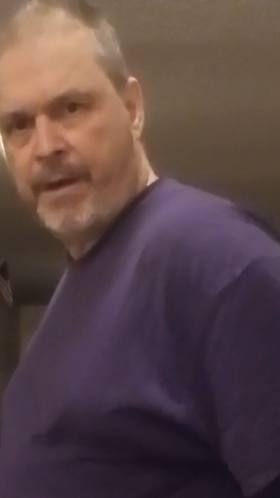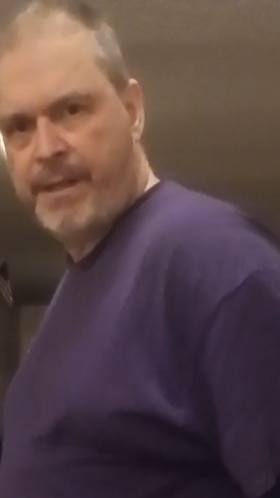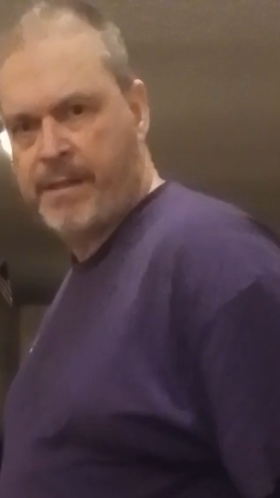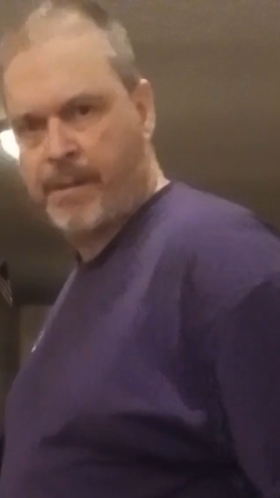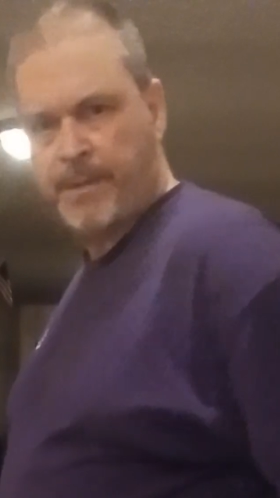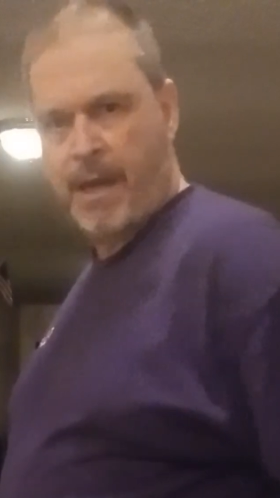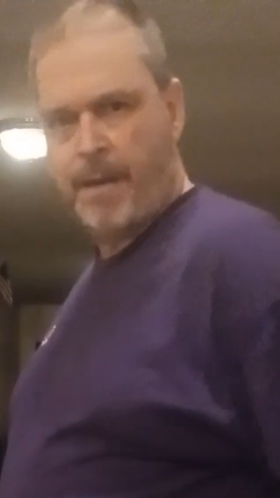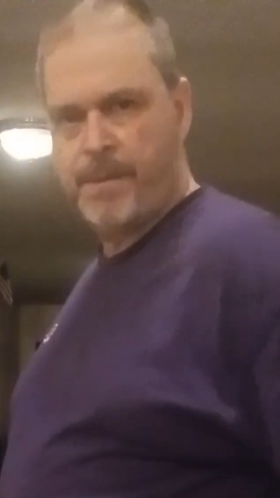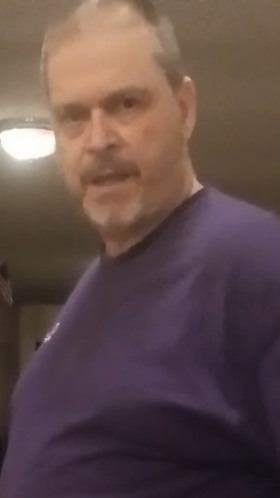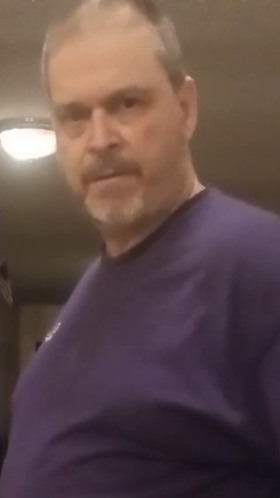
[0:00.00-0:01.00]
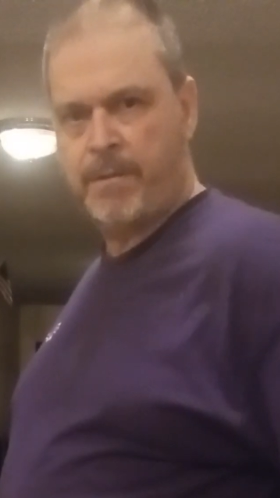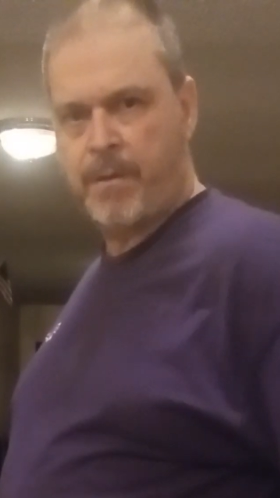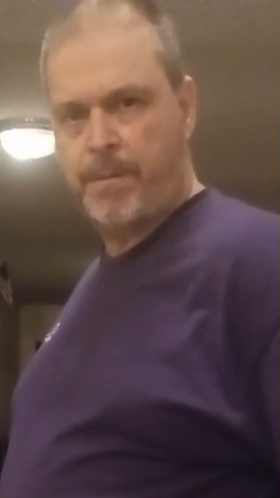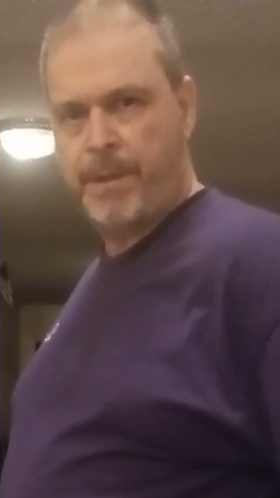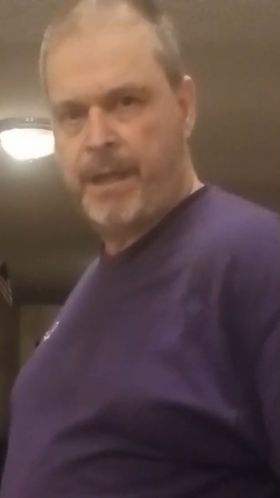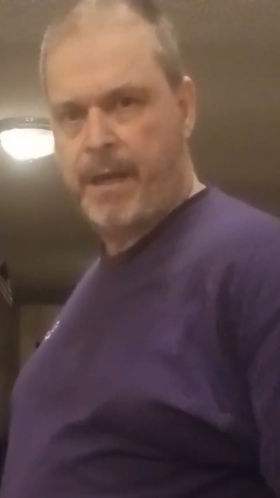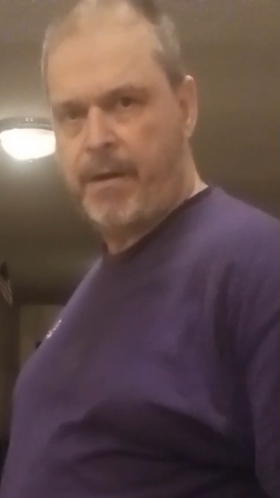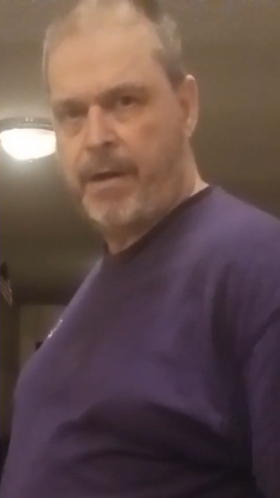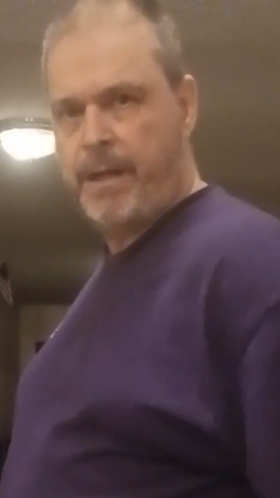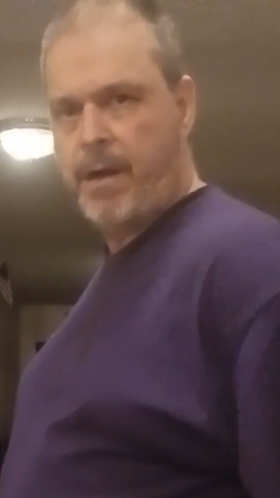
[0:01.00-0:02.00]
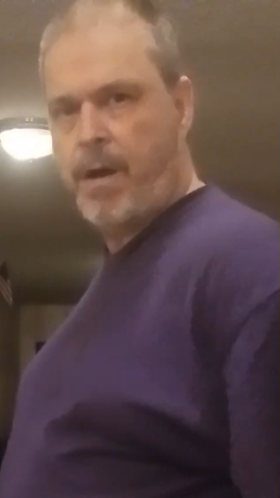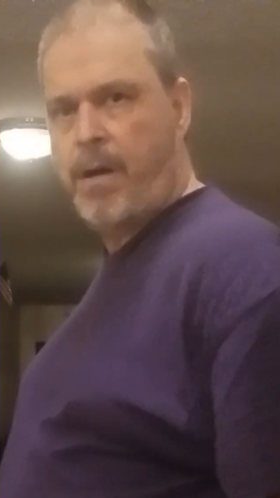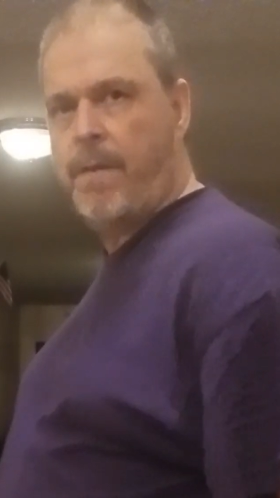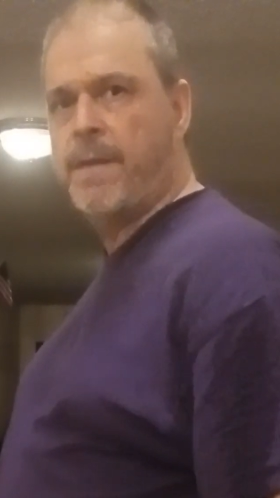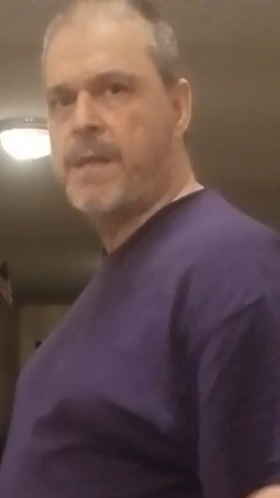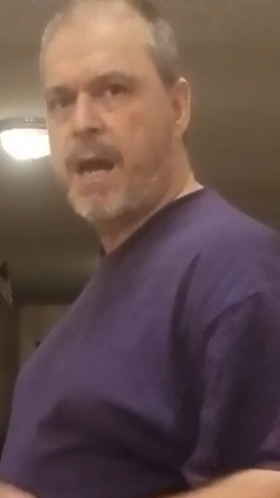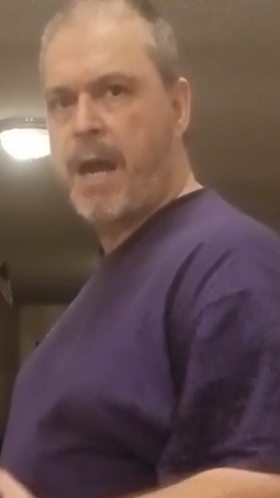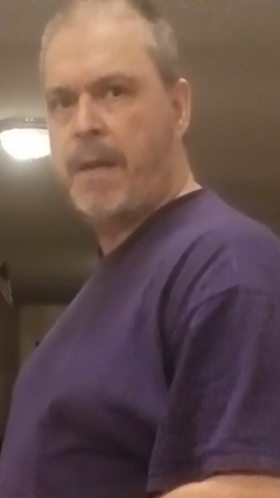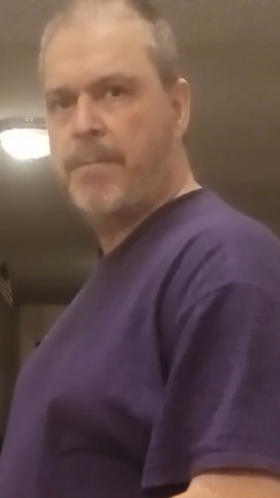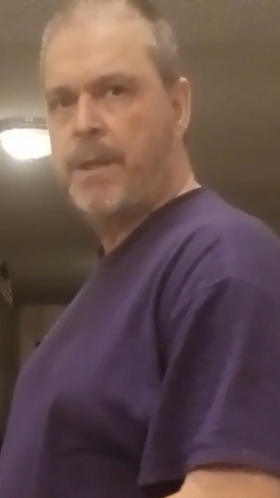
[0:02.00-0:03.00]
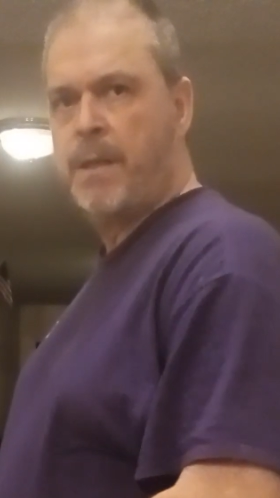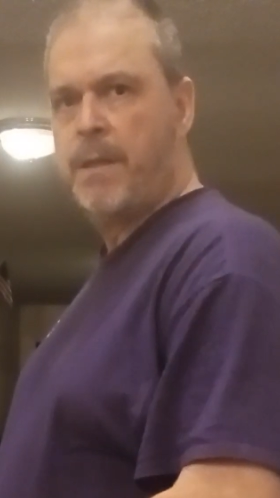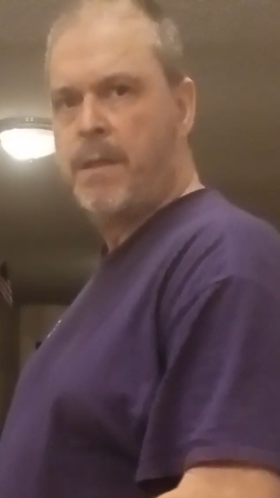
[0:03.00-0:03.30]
sometimes. I don't open carry all the time.